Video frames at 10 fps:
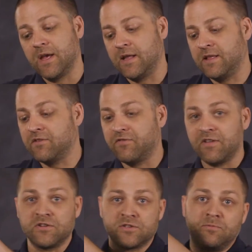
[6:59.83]
and then the
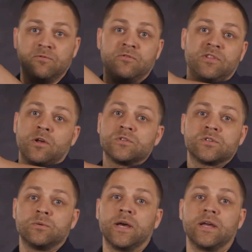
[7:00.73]
feather just floats
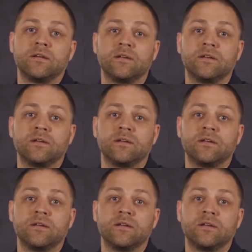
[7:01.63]
away.